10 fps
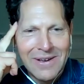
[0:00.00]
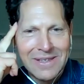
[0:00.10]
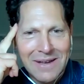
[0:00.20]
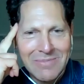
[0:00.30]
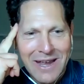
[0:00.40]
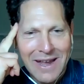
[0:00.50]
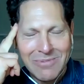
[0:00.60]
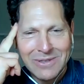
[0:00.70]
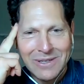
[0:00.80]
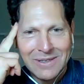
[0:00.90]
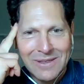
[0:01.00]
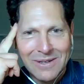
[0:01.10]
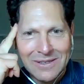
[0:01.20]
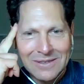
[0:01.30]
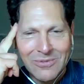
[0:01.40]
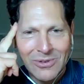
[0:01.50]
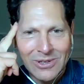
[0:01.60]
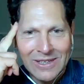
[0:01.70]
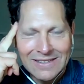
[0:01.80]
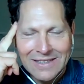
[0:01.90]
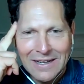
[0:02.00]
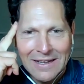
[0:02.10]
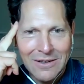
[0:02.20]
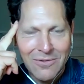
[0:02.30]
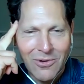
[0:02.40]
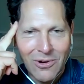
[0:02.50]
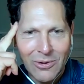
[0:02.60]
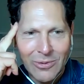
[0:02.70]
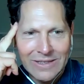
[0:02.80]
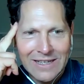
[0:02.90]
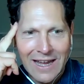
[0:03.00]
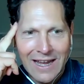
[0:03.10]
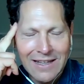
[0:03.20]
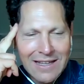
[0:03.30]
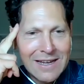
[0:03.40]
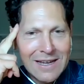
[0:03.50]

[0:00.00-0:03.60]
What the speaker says: sometime between your 30s and 40s, kind of like your 401k.